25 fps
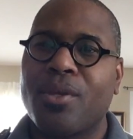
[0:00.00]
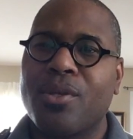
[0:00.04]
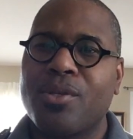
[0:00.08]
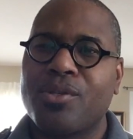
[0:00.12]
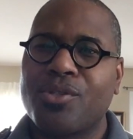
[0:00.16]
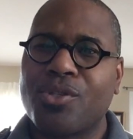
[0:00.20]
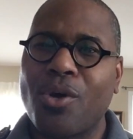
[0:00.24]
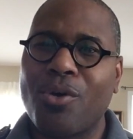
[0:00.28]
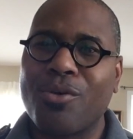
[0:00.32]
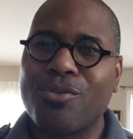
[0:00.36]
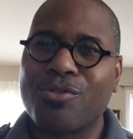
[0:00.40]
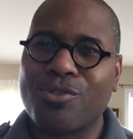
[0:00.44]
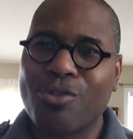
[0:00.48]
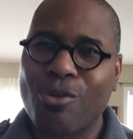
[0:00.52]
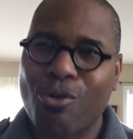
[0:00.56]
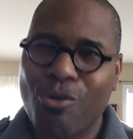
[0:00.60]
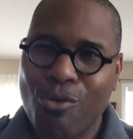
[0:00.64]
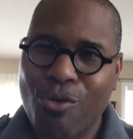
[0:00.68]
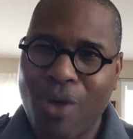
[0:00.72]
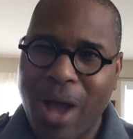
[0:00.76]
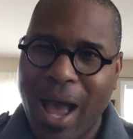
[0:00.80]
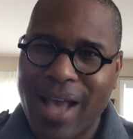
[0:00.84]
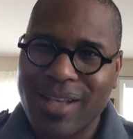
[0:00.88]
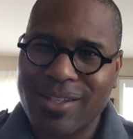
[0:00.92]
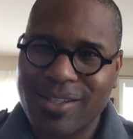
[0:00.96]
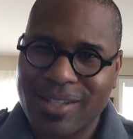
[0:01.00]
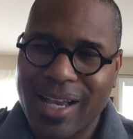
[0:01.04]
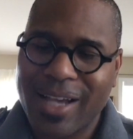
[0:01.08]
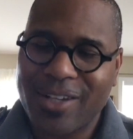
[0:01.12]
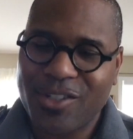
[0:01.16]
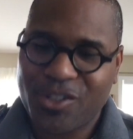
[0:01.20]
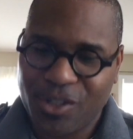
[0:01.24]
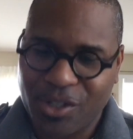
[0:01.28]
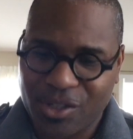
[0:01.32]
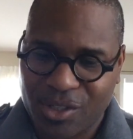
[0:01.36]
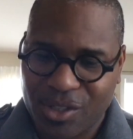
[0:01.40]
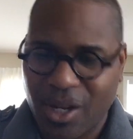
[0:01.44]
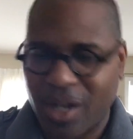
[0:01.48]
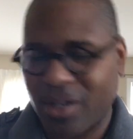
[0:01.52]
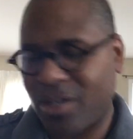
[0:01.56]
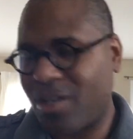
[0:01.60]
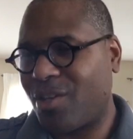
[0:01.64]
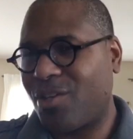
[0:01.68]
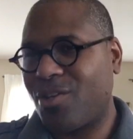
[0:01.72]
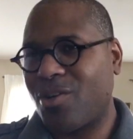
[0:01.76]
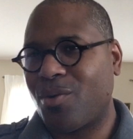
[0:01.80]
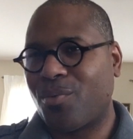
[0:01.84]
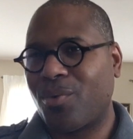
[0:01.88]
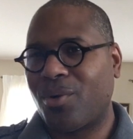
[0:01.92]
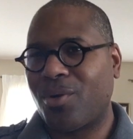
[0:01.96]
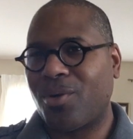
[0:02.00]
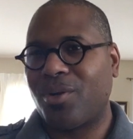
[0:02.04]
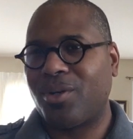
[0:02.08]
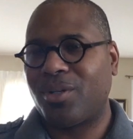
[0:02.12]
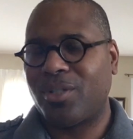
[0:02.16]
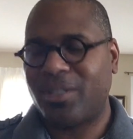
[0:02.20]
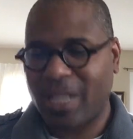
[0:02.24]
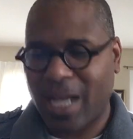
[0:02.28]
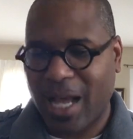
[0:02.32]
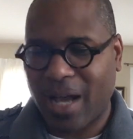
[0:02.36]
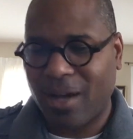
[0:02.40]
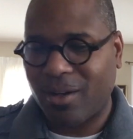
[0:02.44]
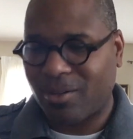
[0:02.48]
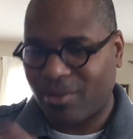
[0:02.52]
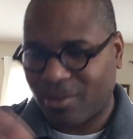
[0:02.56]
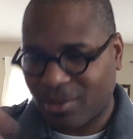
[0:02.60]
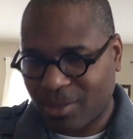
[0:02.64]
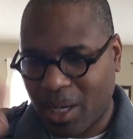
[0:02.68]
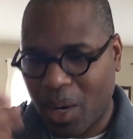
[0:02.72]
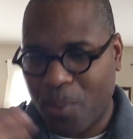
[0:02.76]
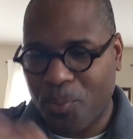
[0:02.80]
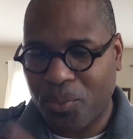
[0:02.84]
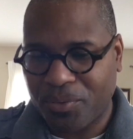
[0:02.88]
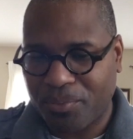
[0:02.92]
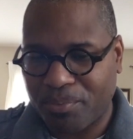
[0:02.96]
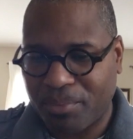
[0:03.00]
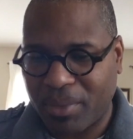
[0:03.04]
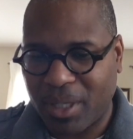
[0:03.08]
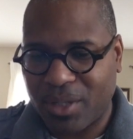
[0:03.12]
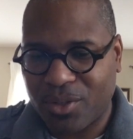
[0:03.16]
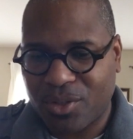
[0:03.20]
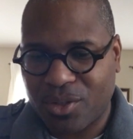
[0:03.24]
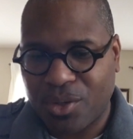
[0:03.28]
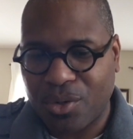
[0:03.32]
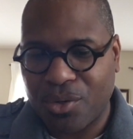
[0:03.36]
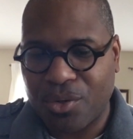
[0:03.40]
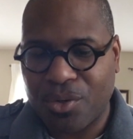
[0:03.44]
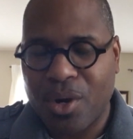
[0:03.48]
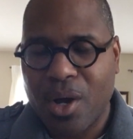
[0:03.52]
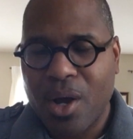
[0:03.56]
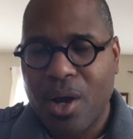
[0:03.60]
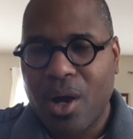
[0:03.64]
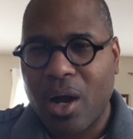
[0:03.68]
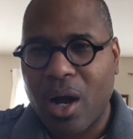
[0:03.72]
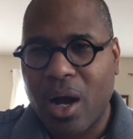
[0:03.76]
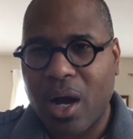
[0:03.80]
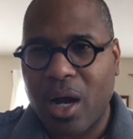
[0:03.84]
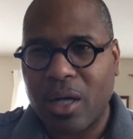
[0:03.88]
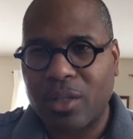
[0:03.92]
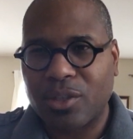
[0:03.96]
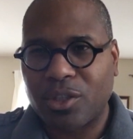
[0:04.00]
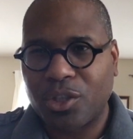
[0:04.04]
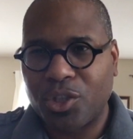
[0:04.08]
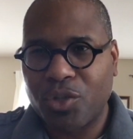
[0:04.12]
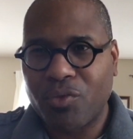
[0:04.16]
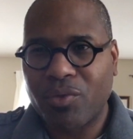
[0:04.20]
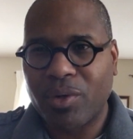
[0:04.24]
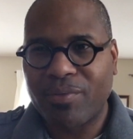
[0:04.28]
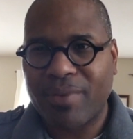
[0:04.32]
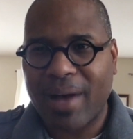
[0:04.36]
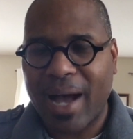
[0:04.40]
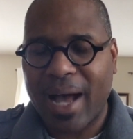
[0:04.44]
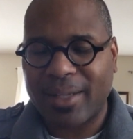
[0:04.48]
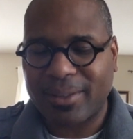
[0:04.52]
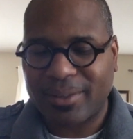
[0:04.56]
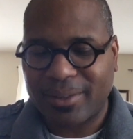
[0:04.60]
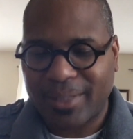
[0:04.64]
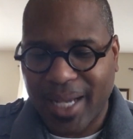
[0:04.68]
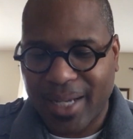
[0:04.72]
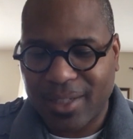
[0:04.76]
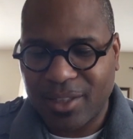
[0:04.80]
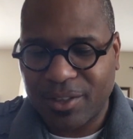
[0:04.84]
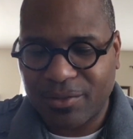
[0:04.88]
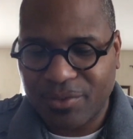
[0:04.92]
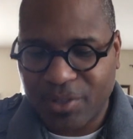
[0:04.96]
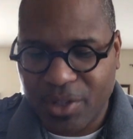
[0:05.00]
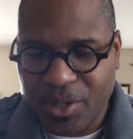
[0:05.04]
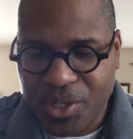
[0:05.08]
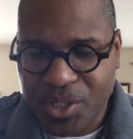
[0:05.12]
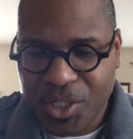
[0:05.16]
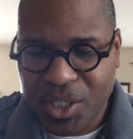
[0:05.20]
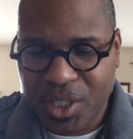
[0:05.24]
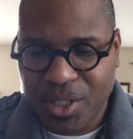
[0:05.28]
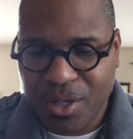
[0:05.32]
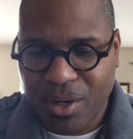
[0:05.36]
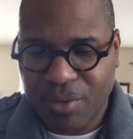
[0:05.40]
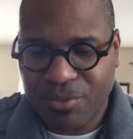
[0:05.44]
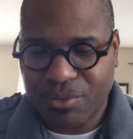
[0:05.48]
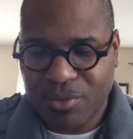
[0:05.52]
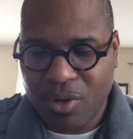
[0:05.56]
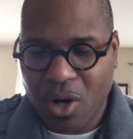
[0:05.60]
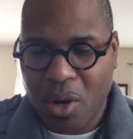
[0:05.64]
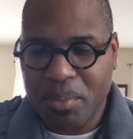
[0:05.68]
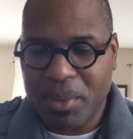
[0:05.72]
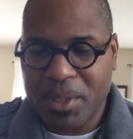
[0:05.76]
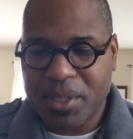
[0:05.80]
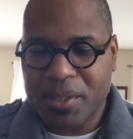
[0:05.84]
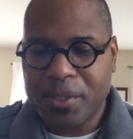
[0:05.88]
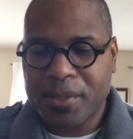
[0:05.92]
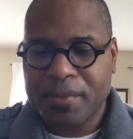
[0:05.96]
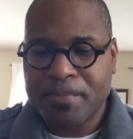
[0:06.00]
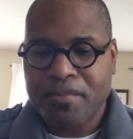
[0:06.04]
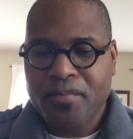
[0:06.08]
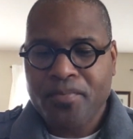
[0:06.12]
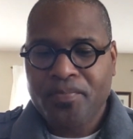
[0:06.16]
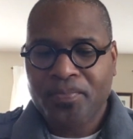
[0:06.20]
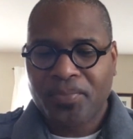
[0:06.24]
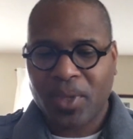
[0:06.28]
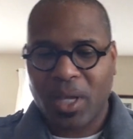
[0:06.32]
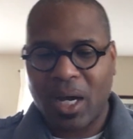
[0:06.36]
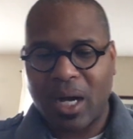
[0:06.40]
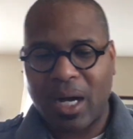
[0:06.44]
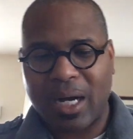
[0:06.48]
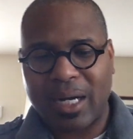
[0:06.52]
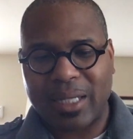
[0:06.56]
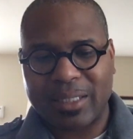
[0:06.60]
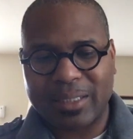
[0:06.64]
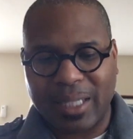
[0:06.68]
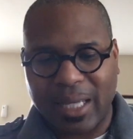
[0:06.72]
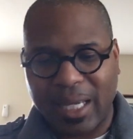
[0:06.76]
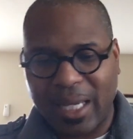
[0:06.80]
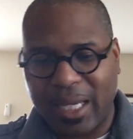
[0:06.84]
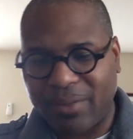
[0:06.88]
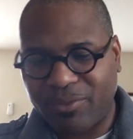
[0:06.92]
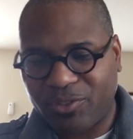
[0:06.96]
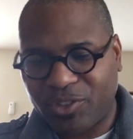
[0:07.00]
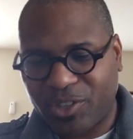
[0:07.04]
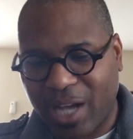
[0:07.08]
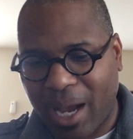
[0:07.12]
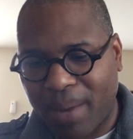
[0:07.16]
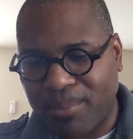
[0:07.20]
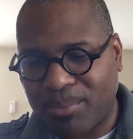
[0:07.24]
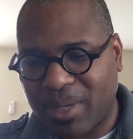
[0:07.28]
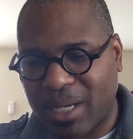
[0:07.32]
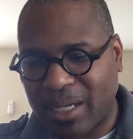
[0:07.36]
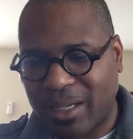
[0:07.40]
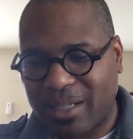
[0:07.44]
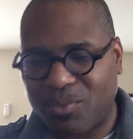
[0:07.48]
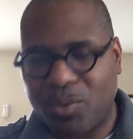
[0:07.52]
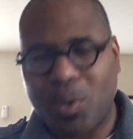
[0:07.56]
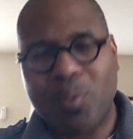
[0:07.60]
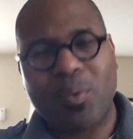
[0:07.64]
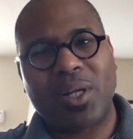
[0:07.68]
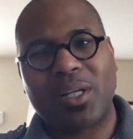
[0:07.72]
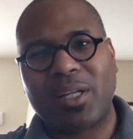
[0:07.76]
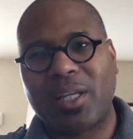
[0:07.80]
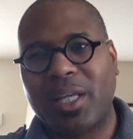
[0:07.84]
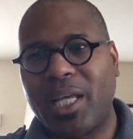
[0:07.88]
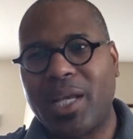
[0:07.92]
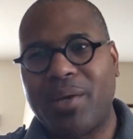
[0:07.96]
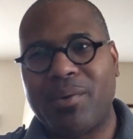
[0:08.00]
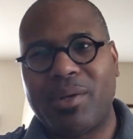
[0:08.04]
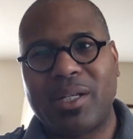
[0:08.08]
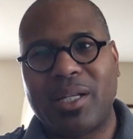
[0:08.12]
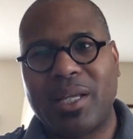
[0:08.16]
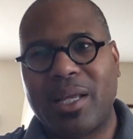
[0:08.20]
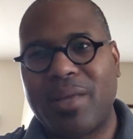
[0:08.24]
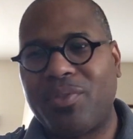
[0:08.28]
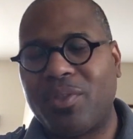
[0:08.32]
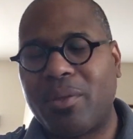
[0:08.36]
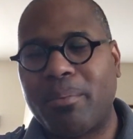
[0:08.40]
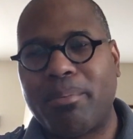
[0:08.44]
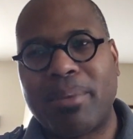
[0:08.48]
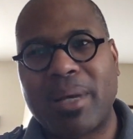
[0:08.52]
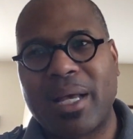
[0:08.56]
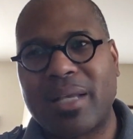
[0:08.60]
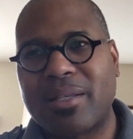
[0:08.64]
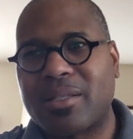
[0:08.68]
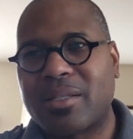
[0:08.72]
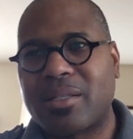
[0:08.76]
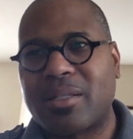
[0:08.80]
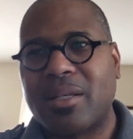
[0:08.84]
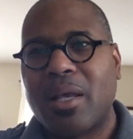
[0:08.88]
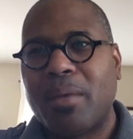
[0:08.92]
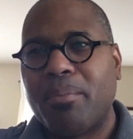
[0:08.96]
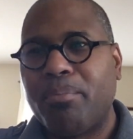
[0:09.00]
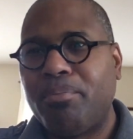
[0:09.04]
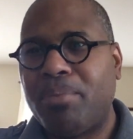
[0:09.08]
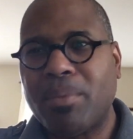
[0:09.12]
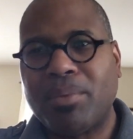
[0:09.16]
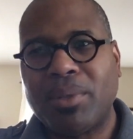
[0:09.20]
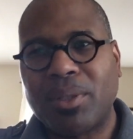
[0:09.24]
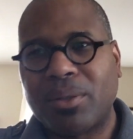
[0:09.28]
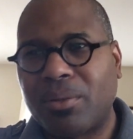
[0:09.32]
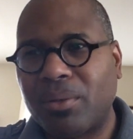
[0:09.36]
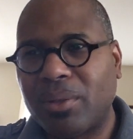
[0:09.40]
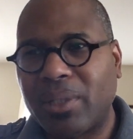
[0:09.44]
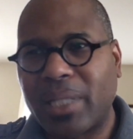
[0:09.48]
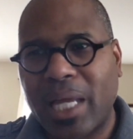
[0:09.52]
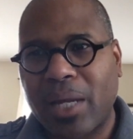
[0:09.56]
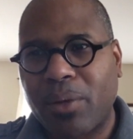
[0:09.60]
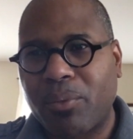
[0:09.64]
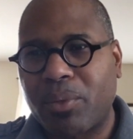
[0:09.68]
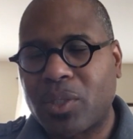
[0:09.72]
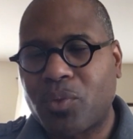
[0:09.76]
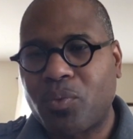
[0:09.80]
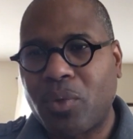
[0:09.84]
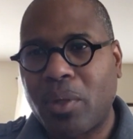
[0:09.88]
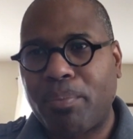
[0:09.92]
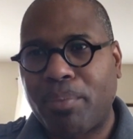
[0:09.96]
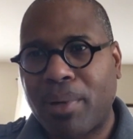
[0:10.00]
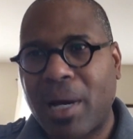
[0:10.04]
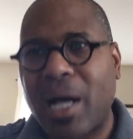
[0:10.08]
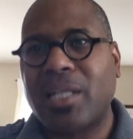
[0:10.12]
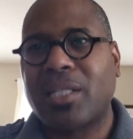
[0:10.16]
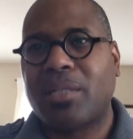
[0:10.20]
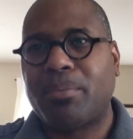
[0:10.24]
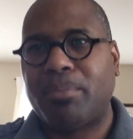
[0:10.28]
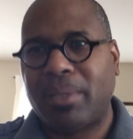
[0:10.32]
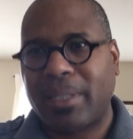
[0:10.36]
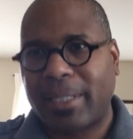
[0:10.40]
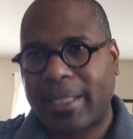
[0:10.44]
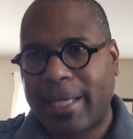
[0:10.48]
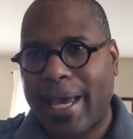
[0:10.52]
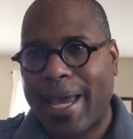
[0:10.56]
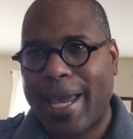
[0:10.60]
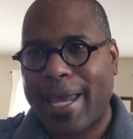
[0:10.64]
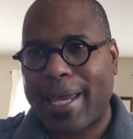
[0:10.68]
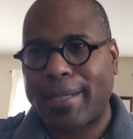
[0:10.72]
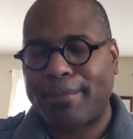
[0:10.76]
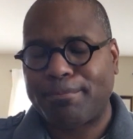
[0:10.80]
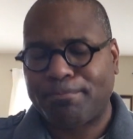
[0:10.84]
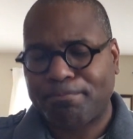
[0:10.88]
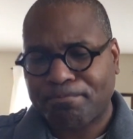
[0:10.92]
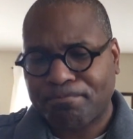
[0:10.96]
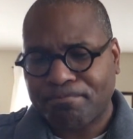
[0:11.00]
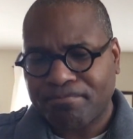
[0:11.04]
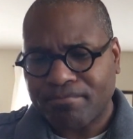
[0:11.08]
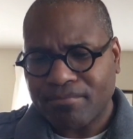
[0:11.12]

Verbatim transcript: So, so as, as you're studying your word, now come with me to uh, the New Revised Standard Version of Romans, uh, the eighth chapter, because we want to hear it in the best biblical language we possibly can.